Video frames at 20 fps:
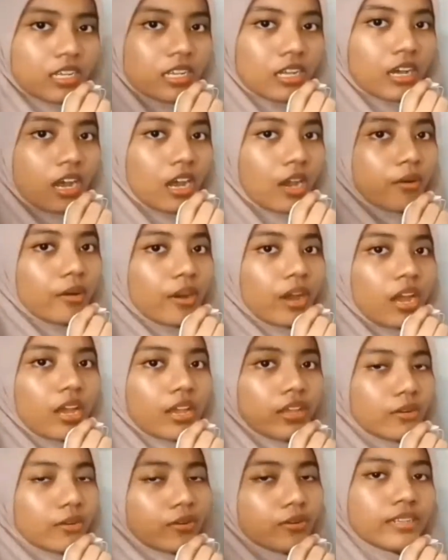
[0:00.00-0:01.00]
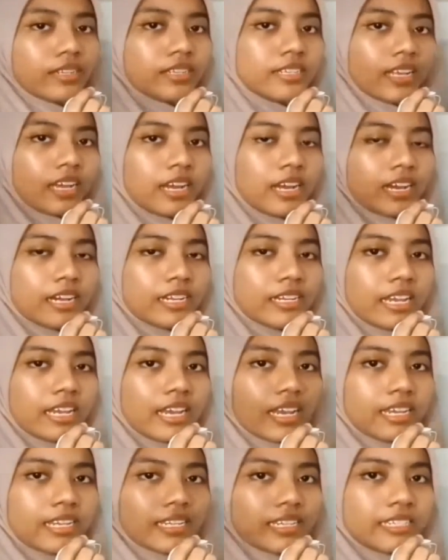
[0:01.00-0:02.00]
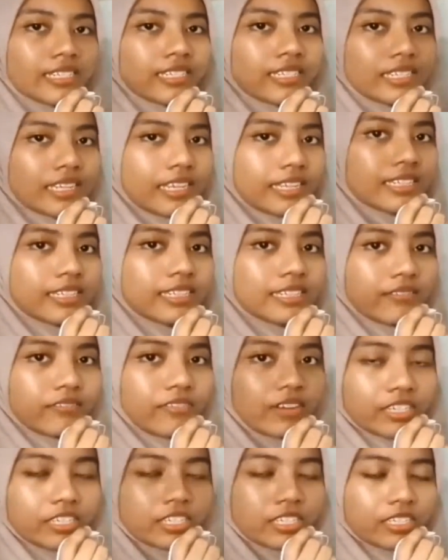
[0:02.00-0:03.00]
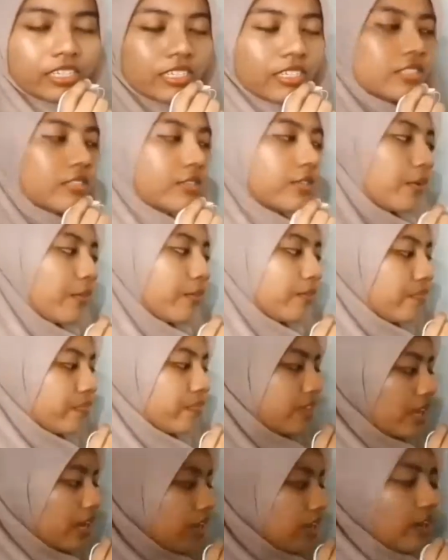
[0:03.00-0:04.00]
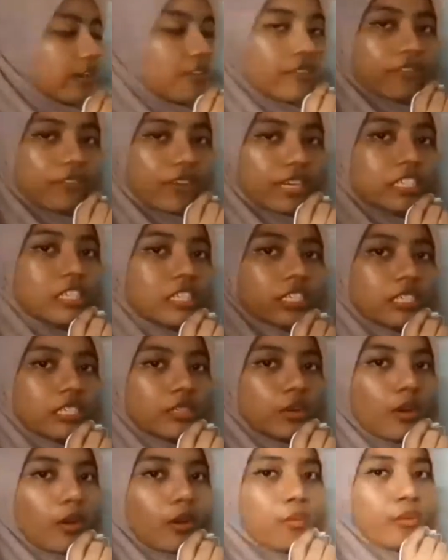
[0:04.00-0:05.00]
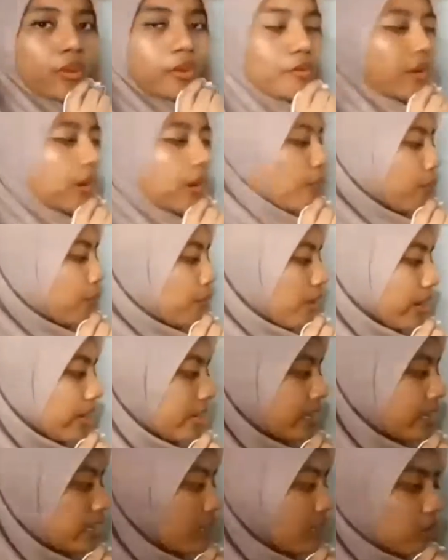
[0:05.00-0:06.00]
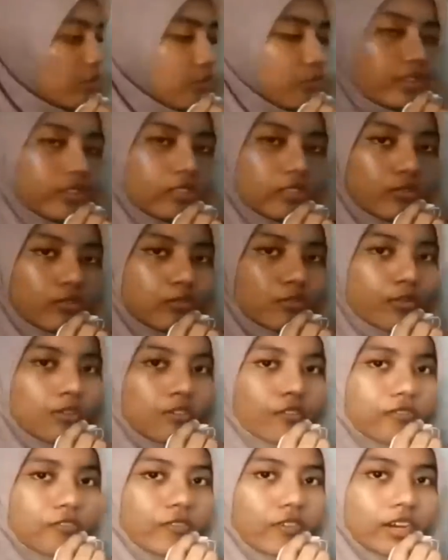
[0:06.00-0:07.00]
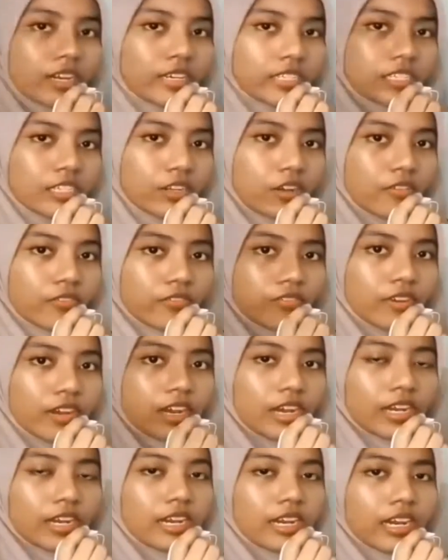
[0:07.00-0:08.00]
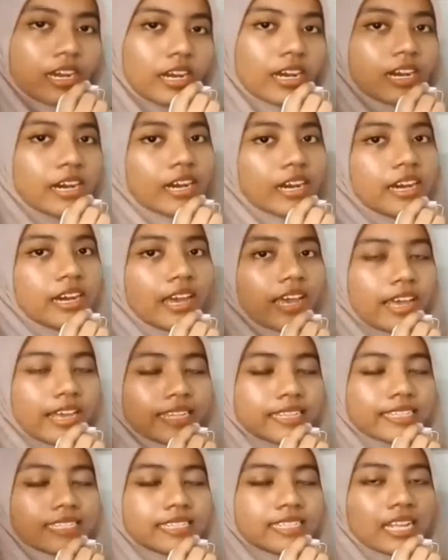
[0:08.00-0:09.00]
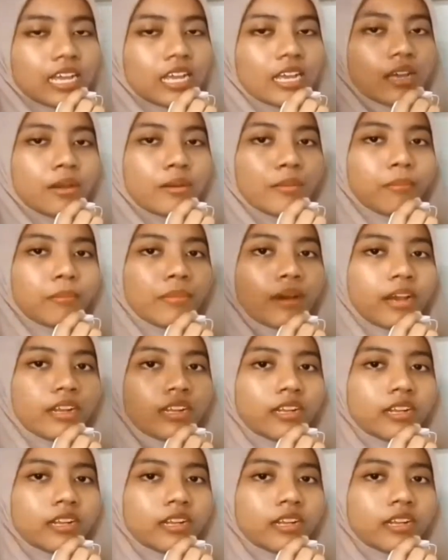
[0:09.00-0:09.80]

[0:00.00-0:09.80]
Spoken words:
How I know that this is a function? So function, we write y equals to function of x, but